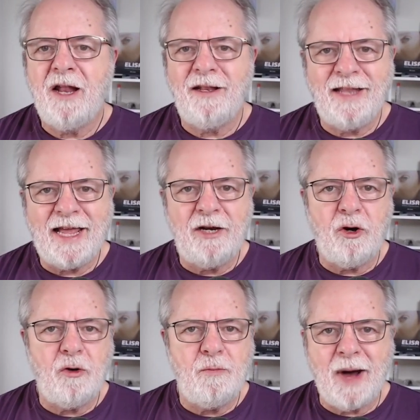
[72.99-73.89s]

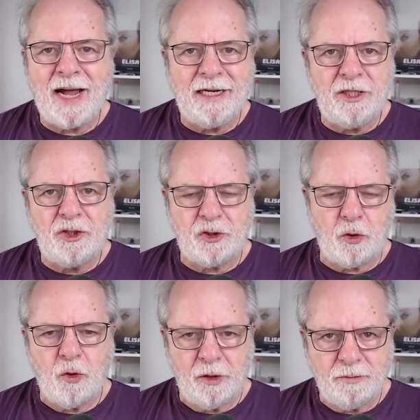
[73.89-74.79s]
Lego
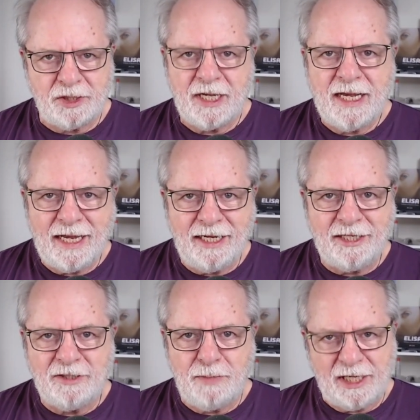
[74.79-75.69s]
Mindstorms in
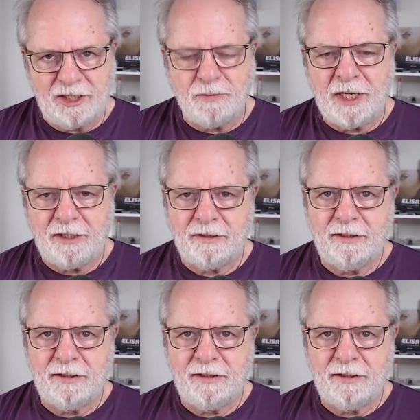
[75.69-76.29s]
his basement.